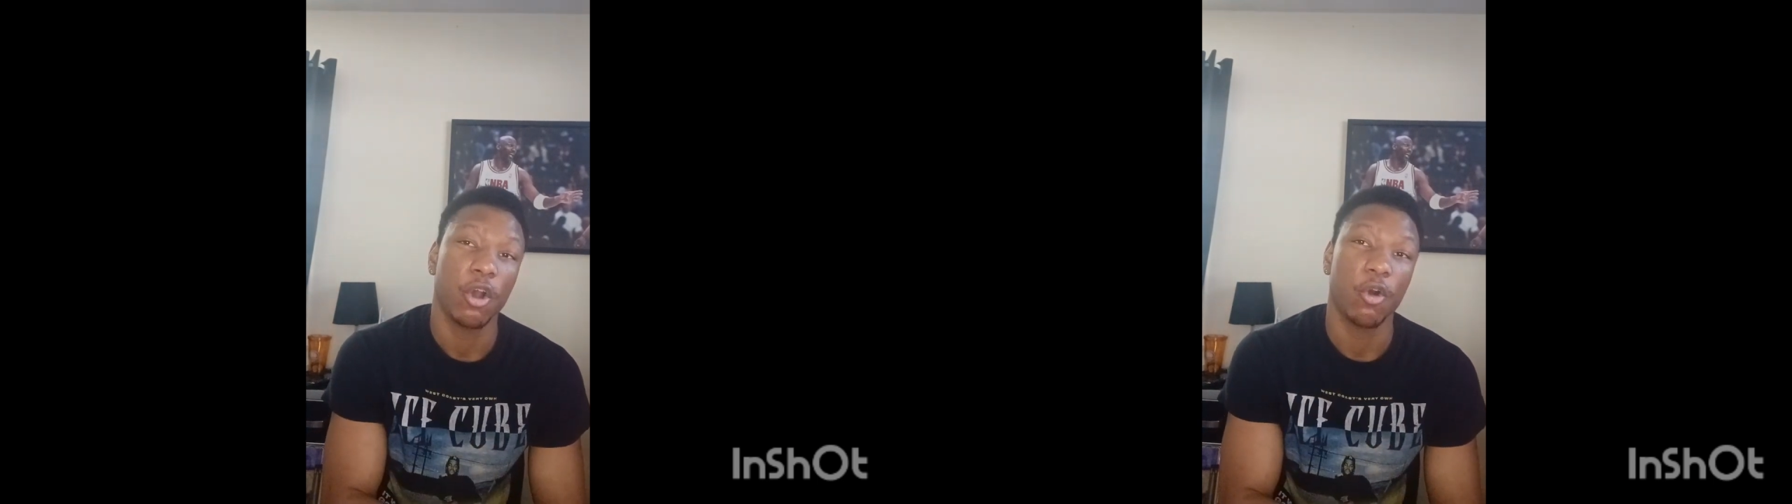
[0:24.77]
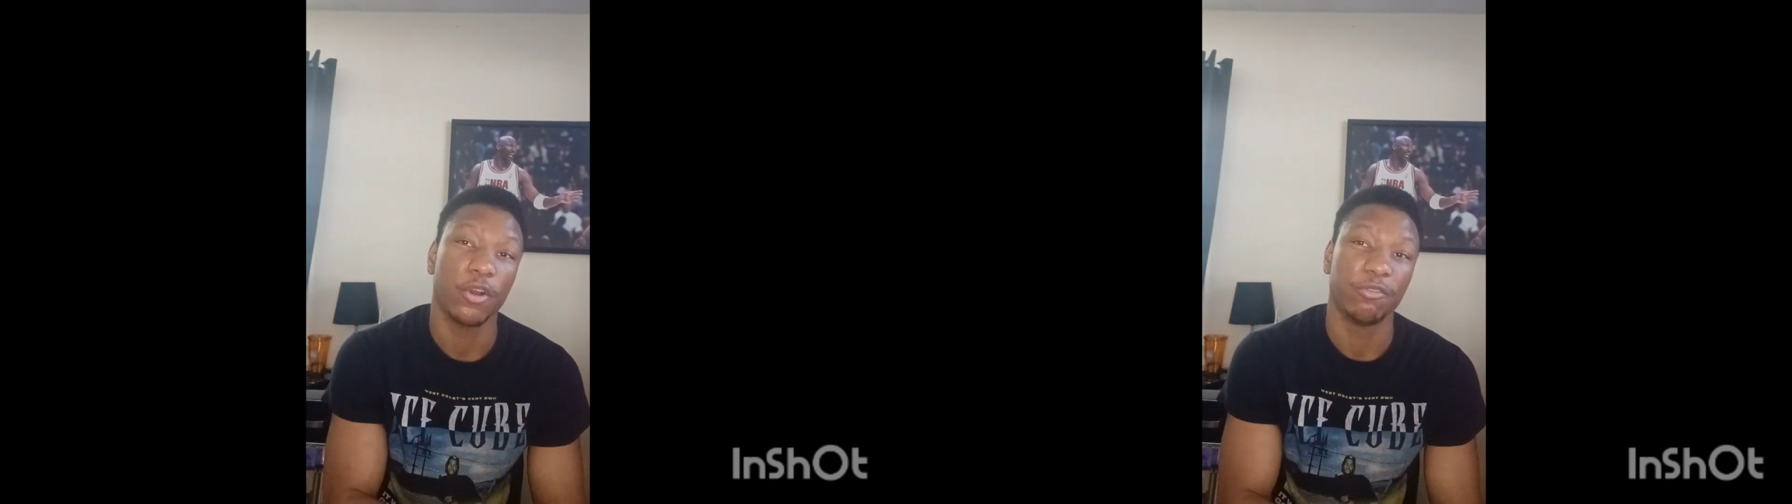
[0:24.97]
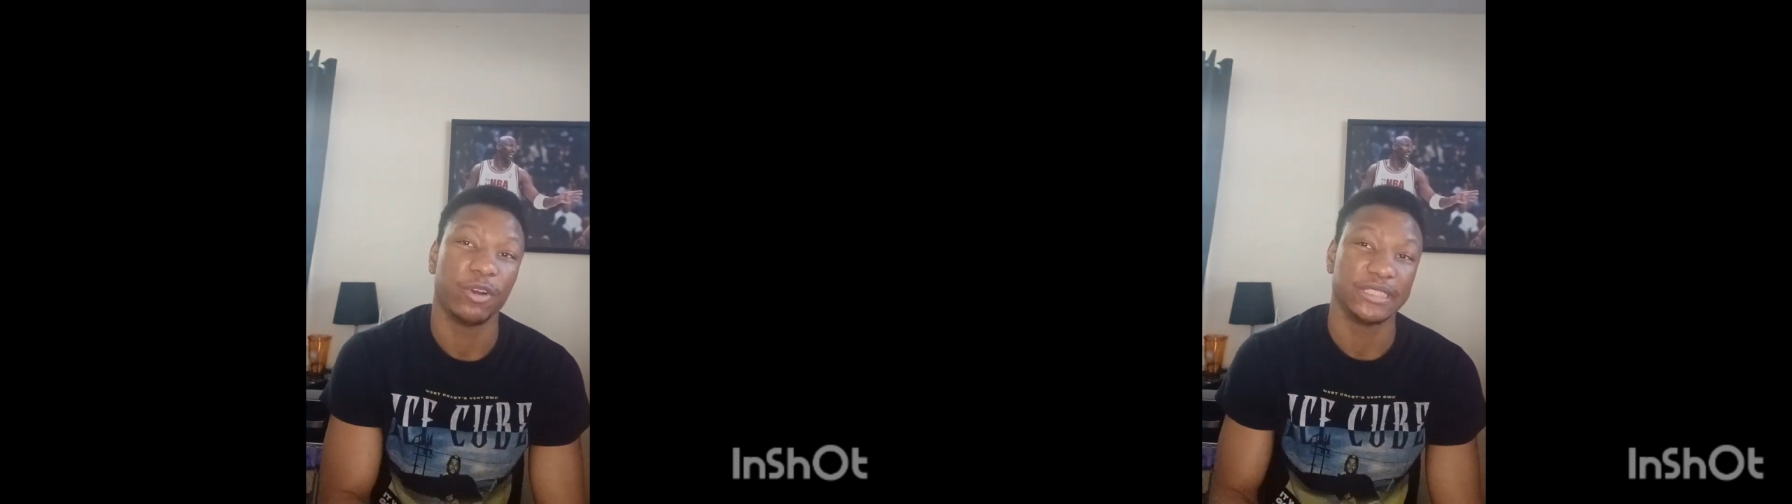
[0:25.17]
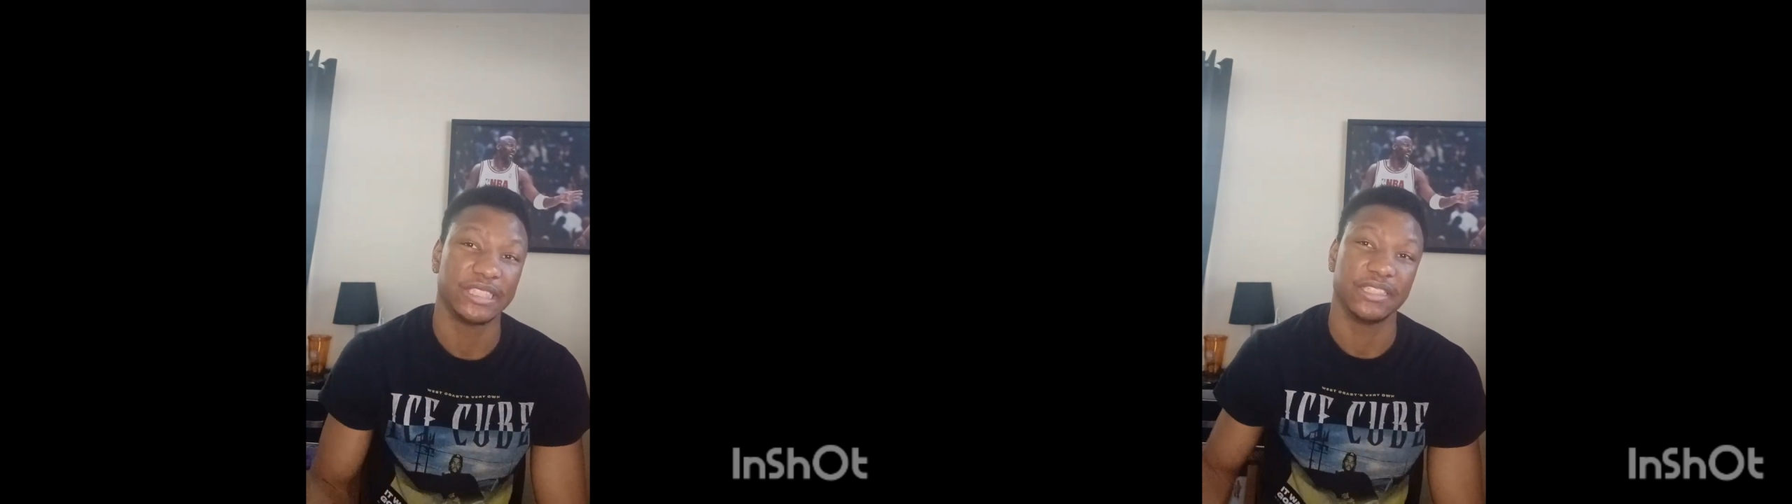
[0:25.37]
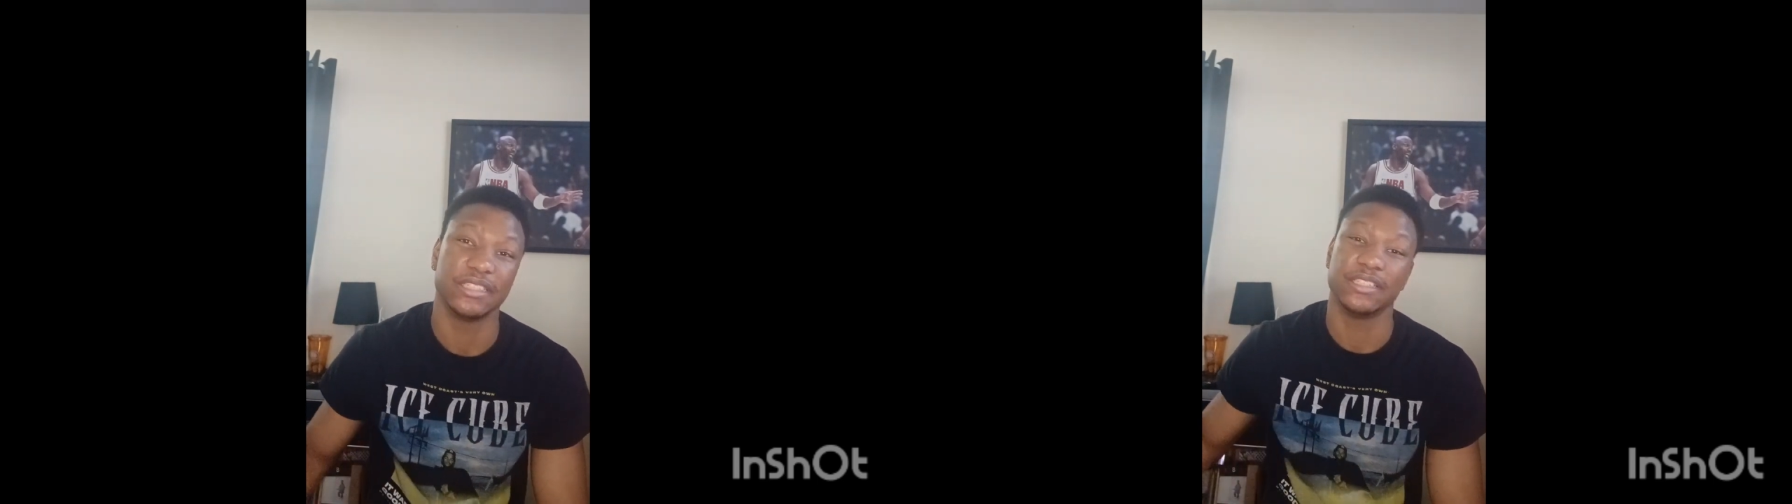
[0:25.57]
or was
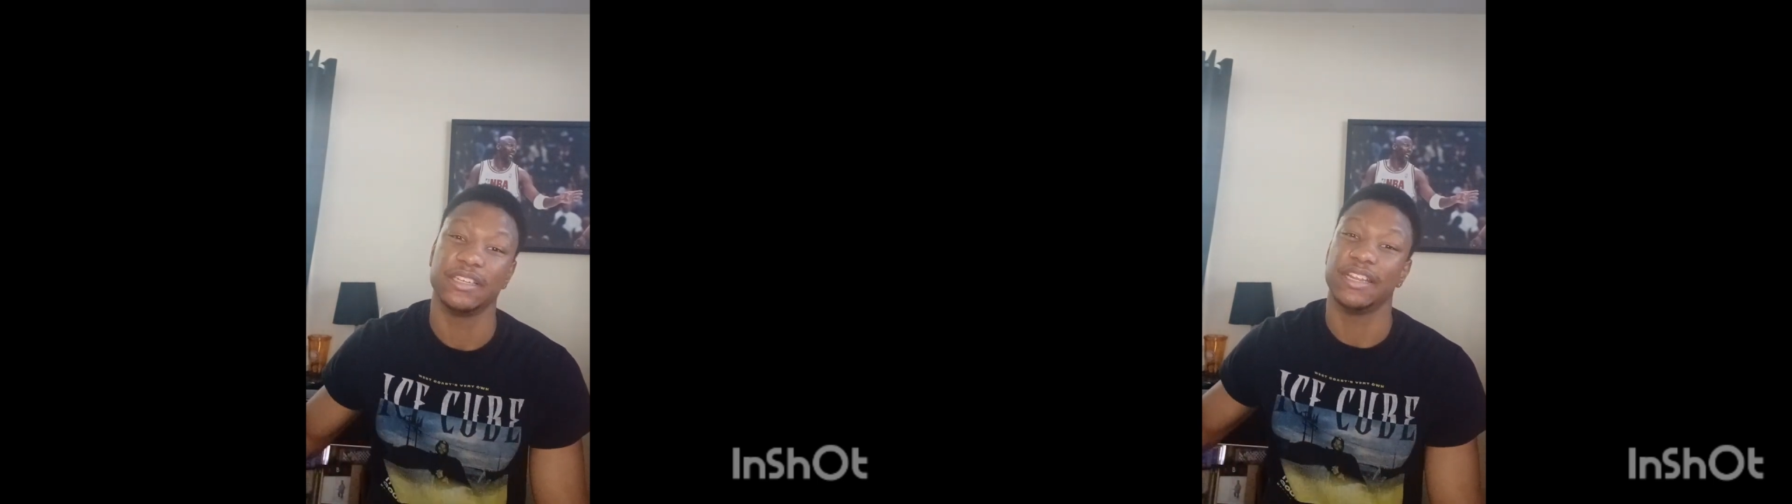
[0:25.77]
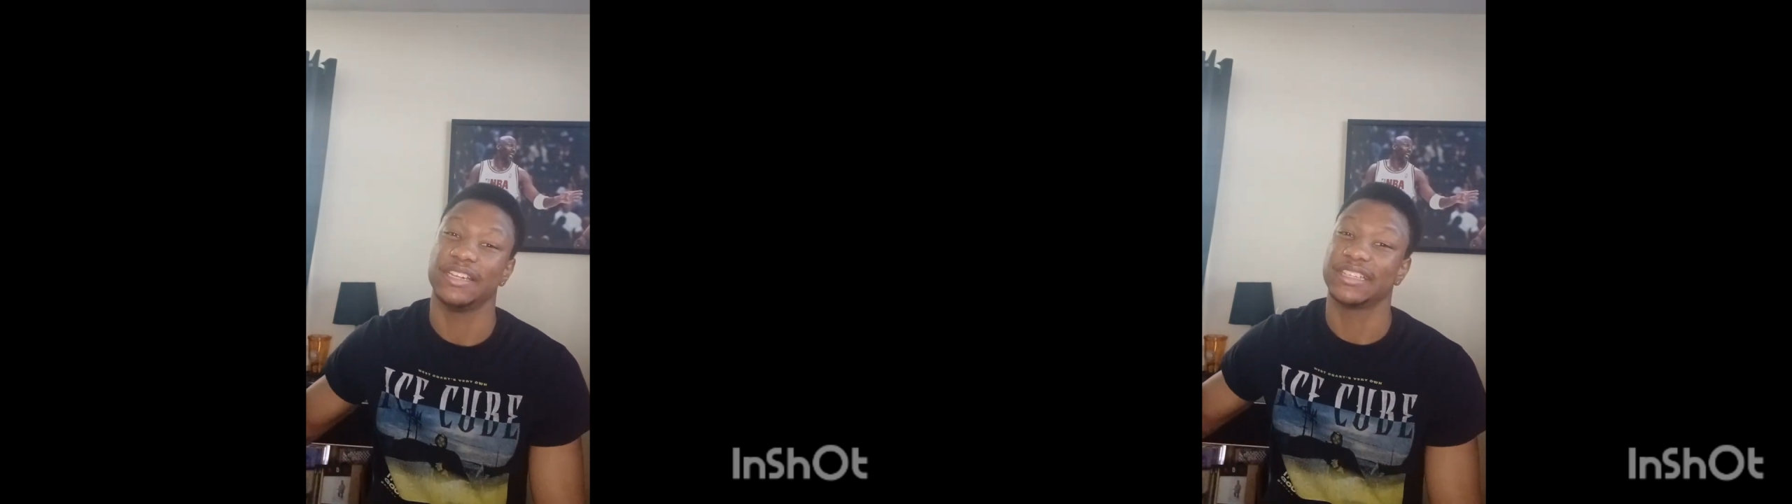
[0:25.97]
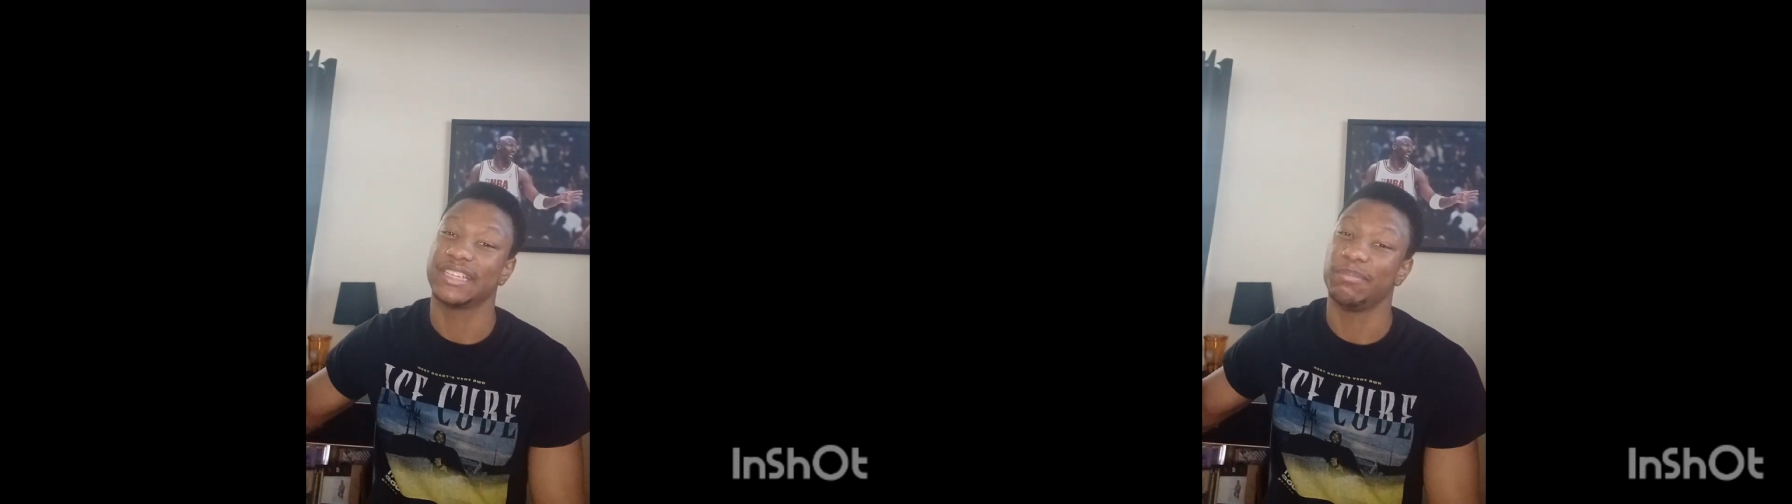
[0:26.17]
it the